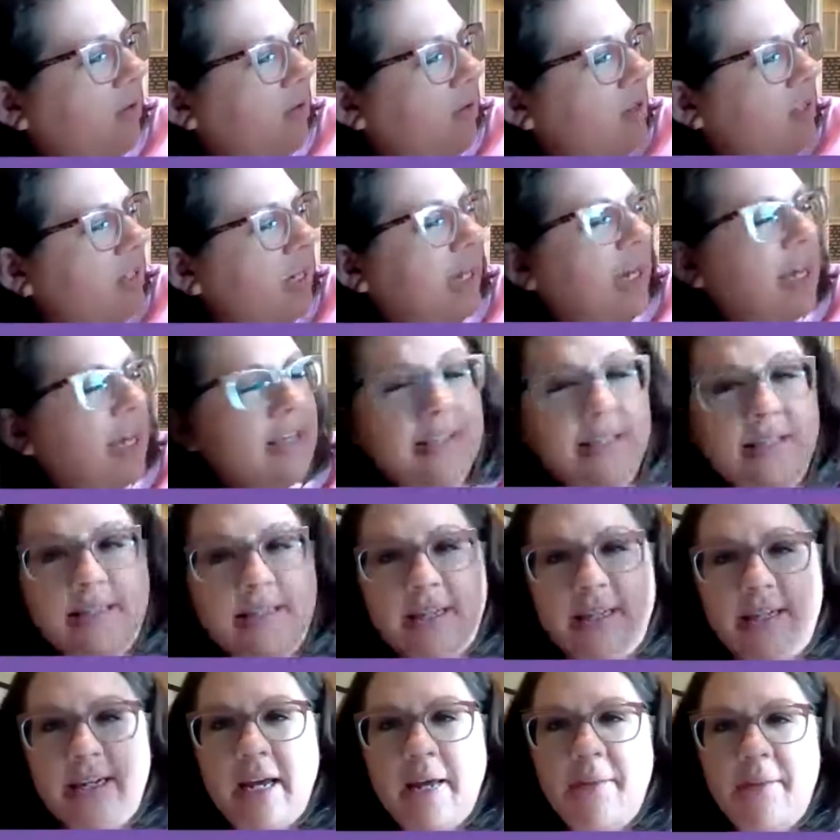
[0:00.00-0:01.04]
which I guess is
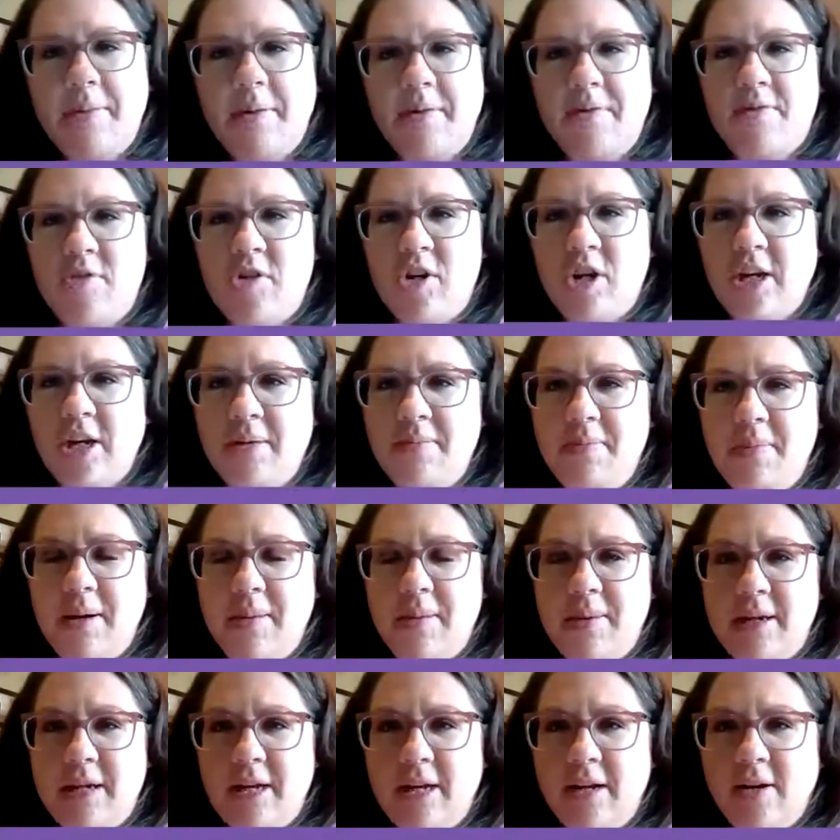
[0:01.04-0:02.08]
a type of chicken
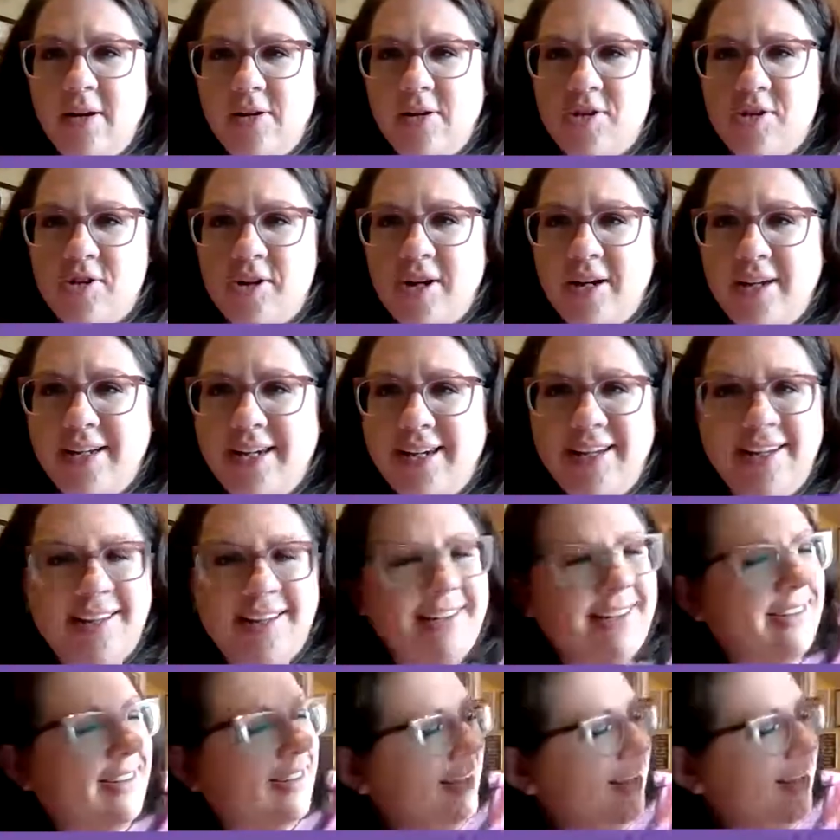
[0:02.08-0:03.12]
maybe in Australia.
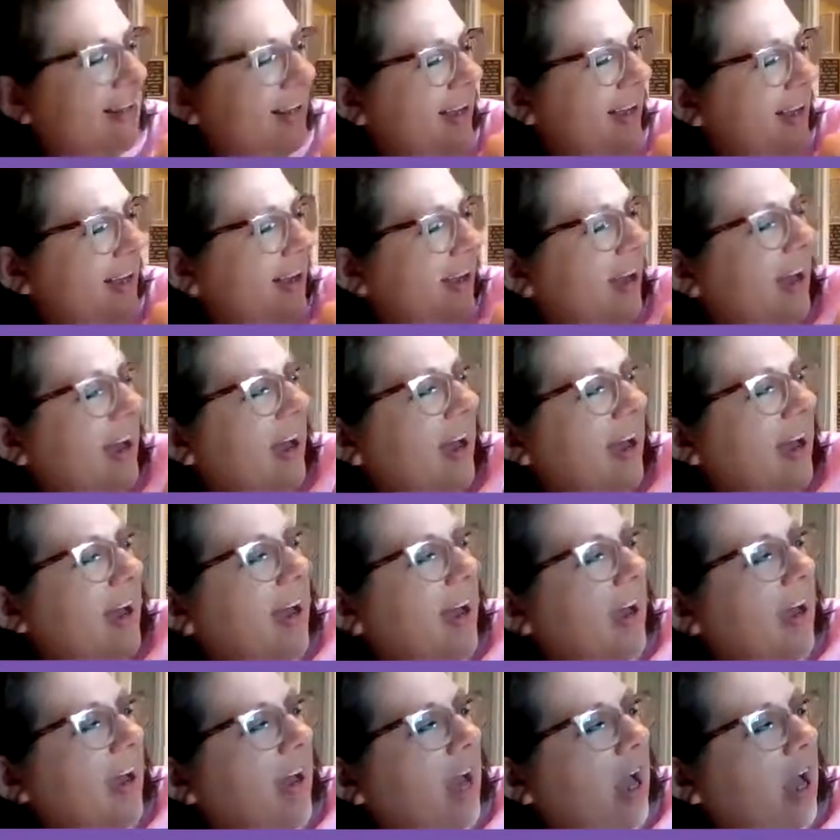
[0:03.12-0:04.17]

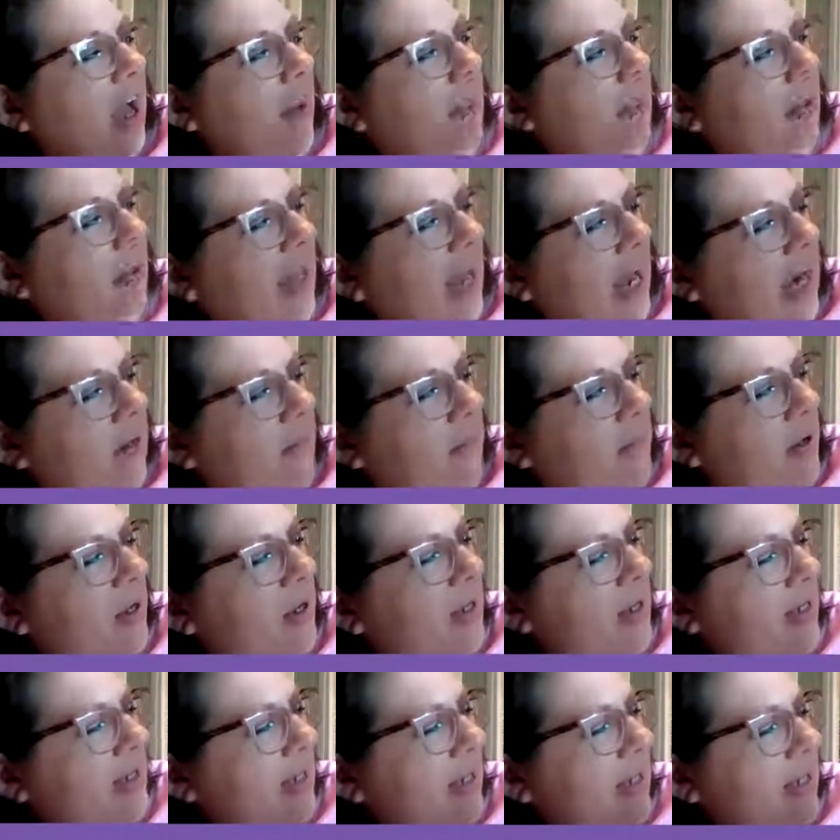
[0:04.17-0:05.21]
A
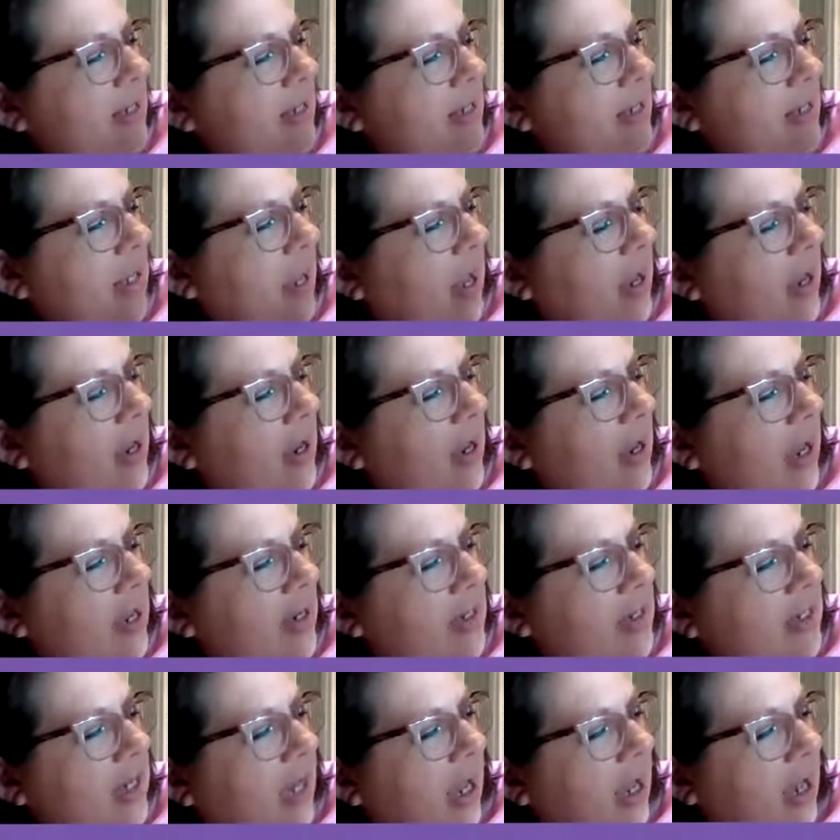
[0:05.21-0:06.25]
platypus is not a
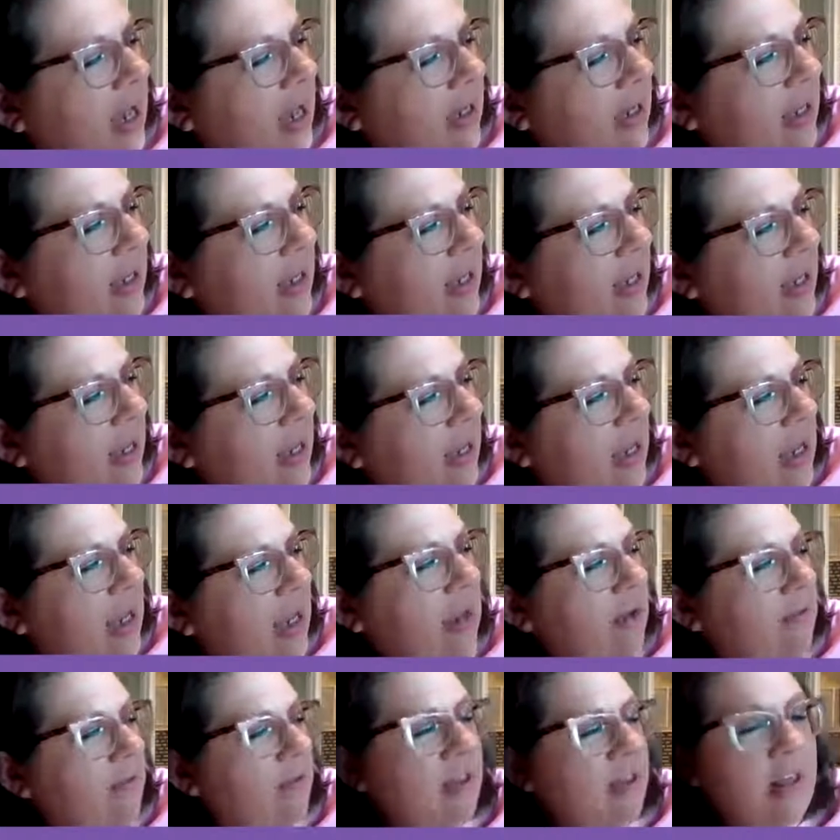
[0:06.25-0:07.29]
duck,
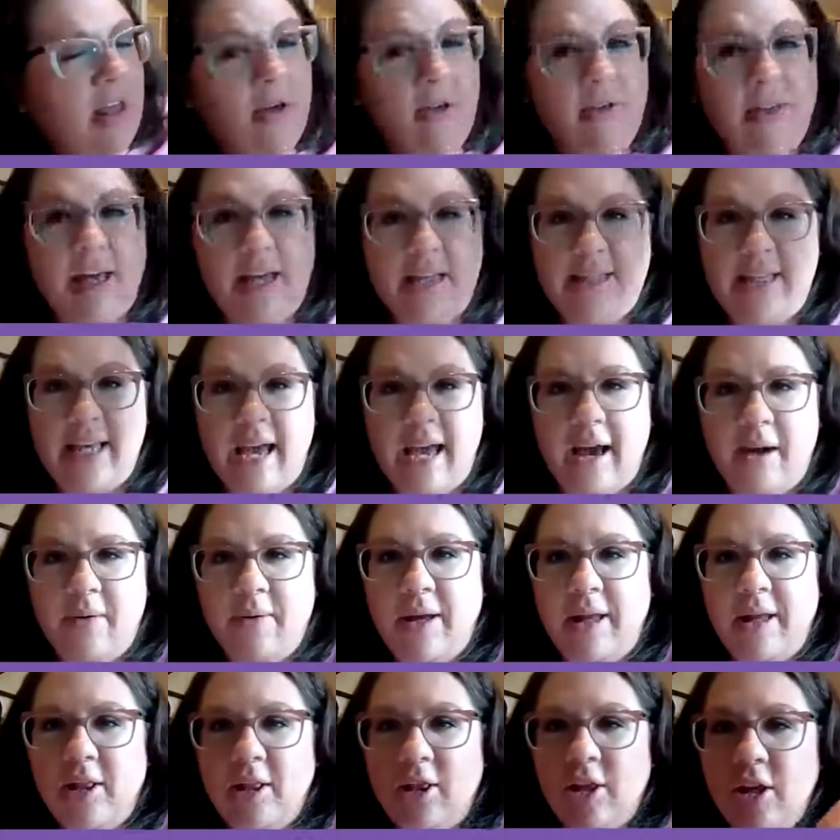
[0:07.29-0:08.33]
even though that's how
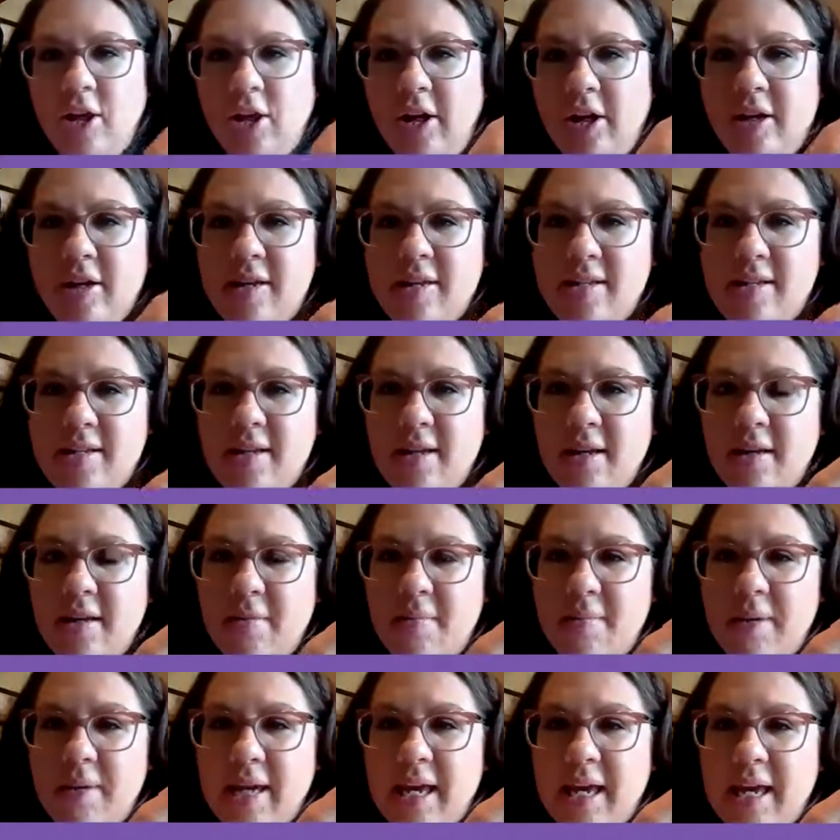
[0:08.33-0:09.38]
it looks,
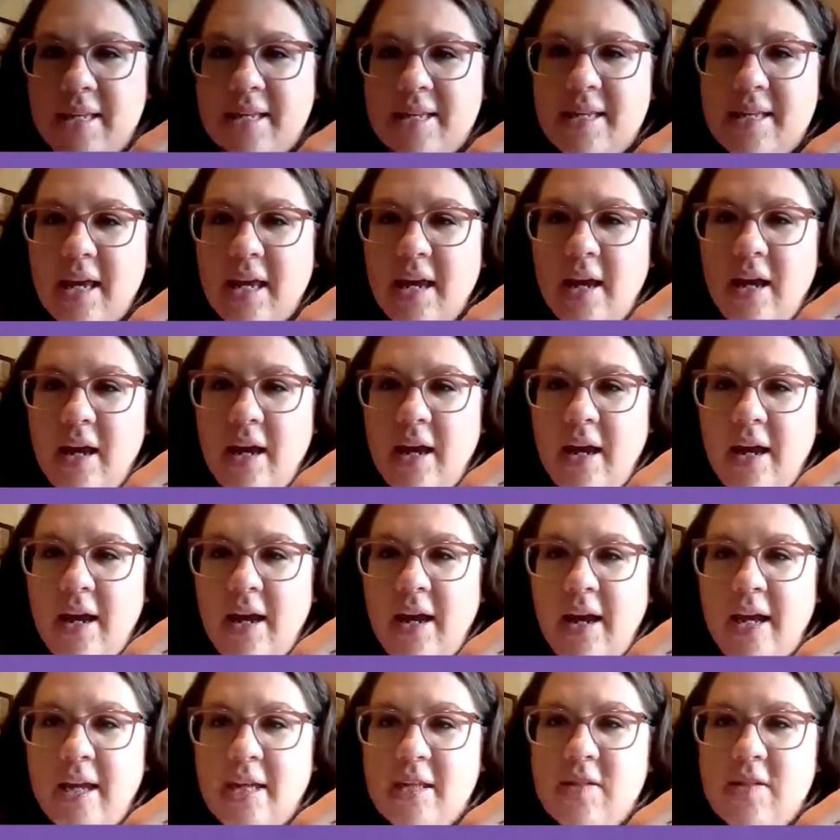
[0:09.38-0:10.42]
because
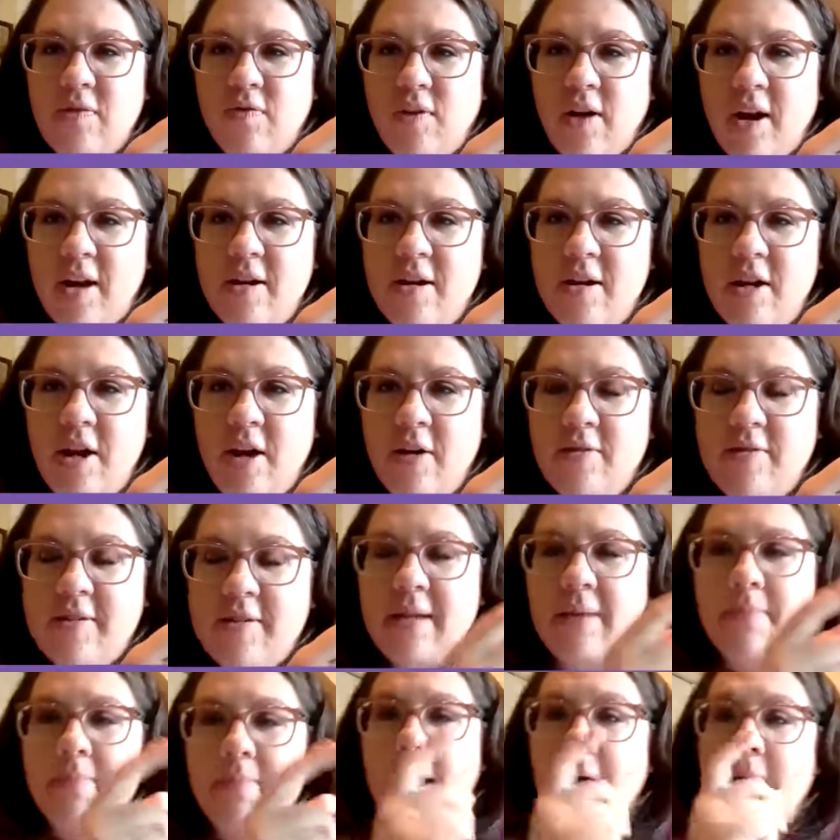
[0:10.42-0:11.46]
its front nose
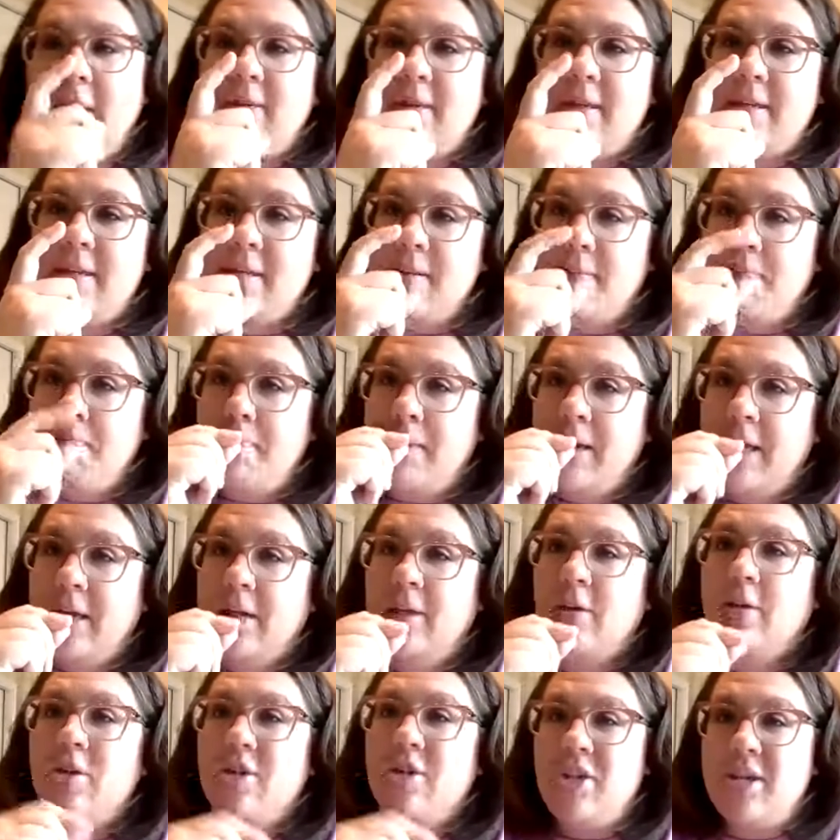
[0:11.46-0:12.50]
and mouth is a
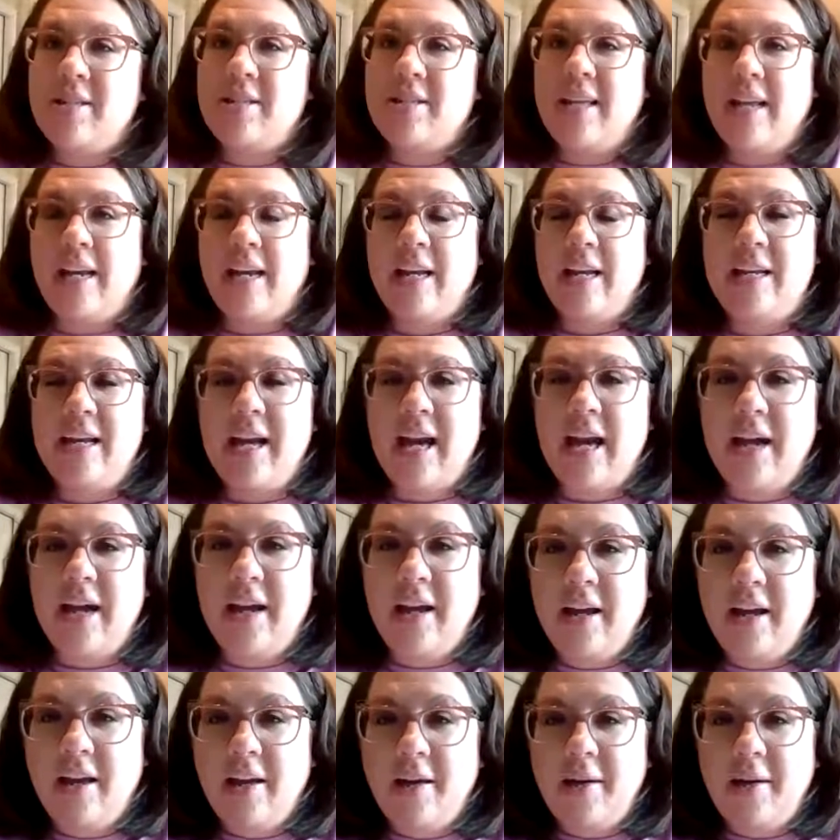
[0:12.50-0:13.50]
bill, just like a duck.